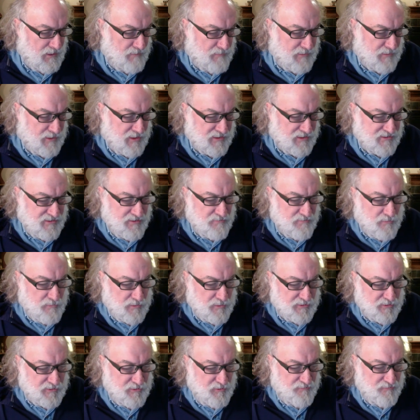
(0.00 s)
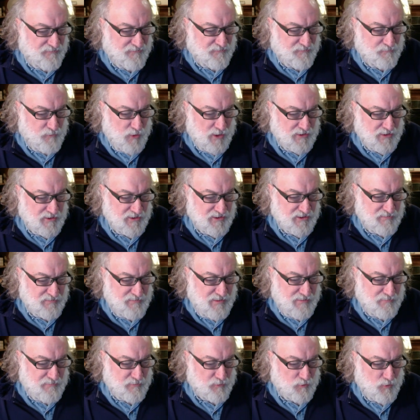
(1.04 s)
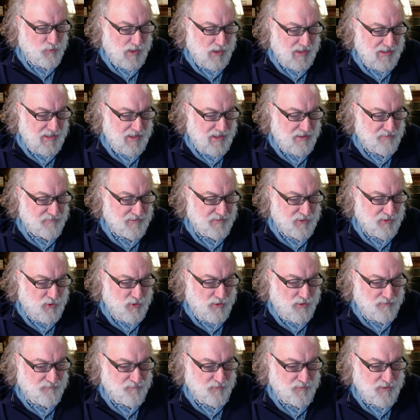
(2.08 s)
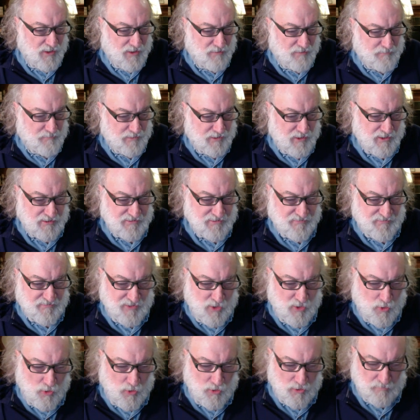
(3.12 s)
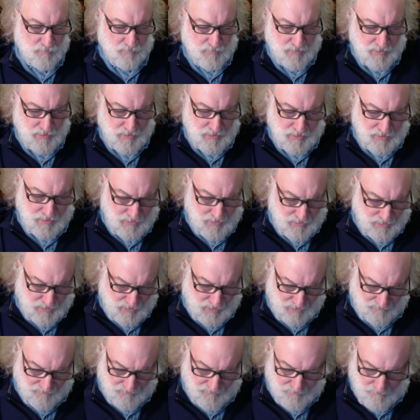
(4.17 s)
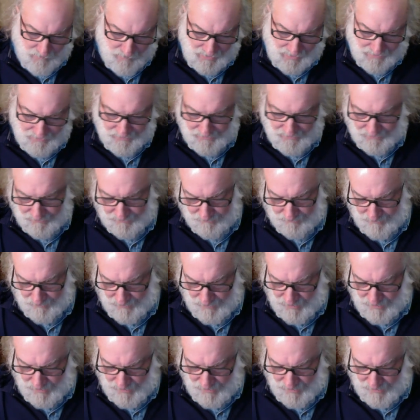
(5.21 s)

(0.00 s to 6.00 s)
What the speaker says: Because of the multitude of oppressions, people cry out. They call for help because of the arm of the mighty.